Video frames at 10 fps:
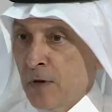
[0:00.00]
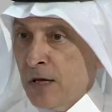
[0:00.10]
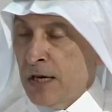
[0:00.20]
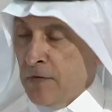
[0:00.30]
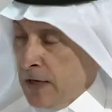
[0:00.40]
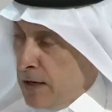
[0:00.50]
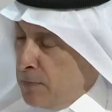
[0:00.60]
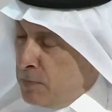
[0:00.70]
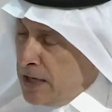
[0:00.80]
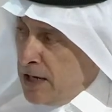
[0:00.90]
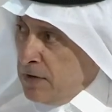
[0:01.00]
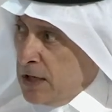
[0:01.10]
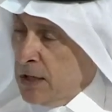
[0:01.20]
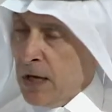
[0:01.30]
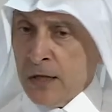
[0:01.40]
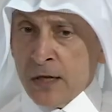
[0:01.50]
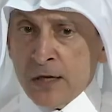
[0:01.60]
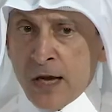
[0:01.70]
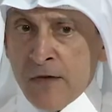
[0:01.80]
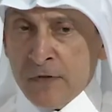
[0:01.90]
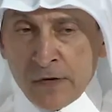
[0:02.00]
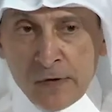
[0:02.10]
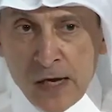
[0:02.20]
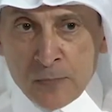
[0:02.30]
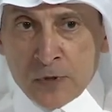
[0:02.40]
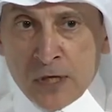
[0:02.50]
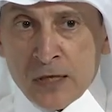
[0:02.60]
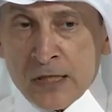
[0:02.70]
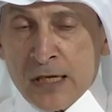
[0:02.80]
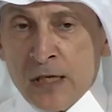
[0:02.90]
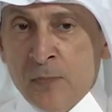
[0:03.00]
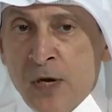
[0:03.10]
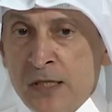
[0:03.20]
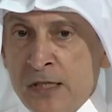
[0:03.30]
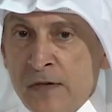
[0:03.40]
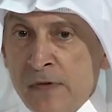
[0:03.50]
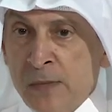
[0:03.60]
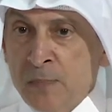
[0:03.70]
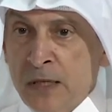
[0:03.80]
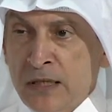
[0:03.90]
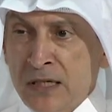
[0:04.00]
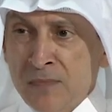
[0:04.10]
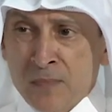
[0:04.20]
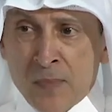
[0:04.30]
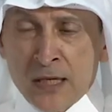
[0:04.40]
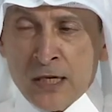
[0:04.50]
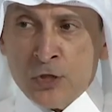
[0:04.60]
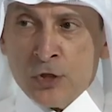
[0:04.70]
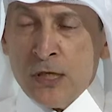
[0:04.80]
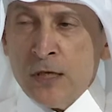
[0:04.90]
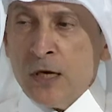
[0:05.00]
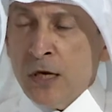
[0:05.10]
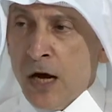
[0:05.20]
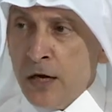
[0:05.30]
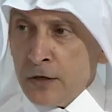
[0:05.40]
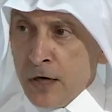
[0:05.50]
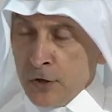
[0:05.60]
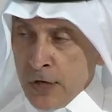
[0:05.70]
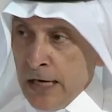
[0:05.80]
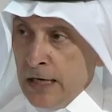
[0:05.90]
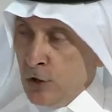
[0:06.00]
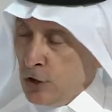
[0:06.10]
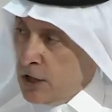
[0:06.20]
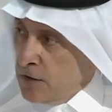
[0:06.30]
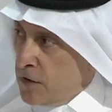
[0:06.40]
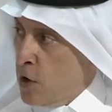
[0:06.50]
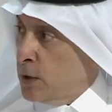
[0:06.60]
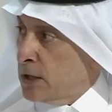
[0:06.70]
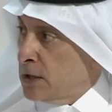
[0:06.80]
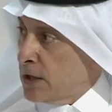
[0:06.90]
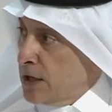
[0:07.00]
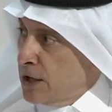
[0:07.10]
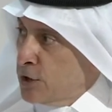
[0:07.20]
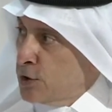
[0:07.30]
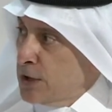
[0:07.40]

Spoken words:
been living in Qatar, have developed, taken part in developing my country, are really looking forward to